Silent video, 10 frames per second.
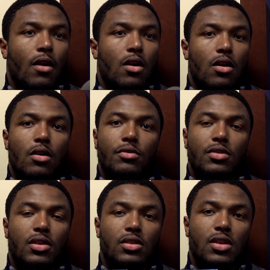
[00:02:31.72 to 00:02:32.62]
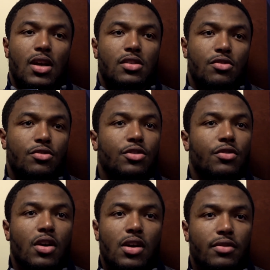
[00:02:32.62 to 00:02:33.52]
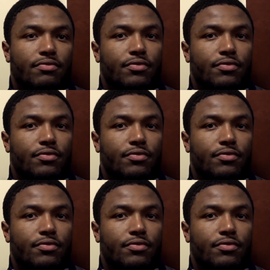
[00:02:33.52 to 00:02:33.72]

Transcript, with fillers: Um, was the inside zone to the right.